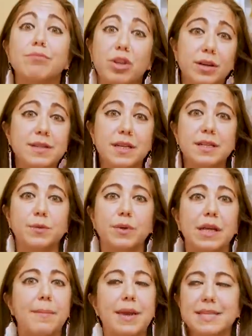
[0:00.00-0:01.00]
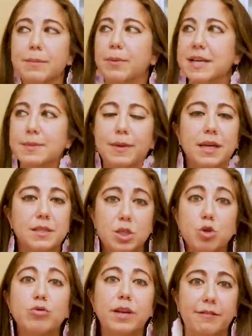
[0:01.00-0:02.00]
New York City is a really amazing place because
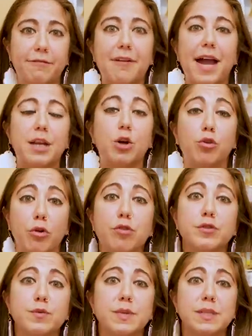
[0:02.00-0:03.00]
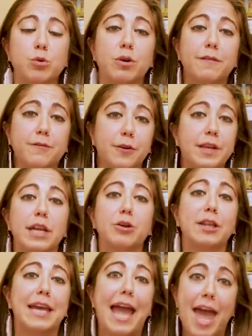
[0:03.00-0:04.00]
you can find a grocery store for
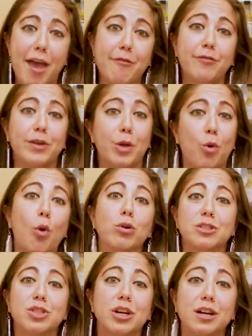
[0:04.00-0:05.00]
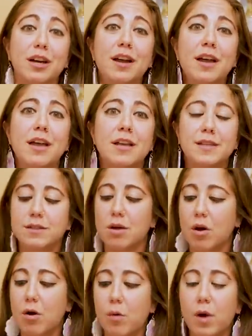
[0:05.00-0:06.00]
nearly every culture.
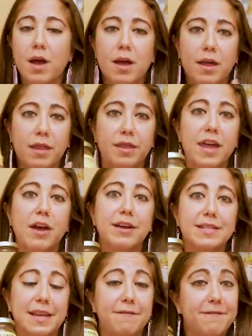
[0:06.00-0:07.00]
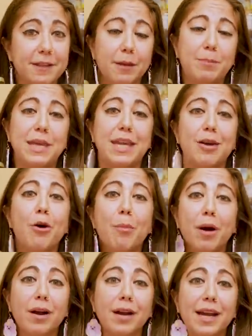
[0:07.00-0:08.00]
So there is a Filipino
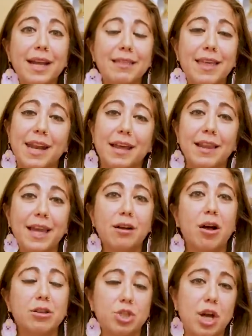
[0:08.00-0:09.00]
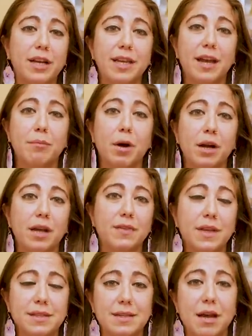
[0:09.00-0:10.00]
market that I like called Johnny Air Market
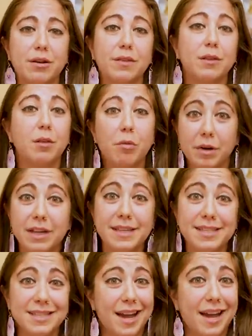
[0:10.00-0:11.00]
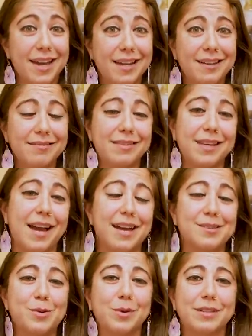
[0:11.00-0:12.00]
that's down on the Lower East Side. The
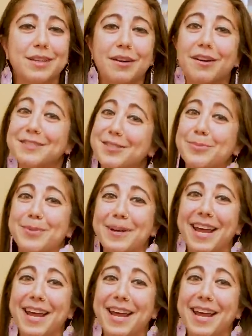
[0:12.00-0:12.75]
guys who work there are super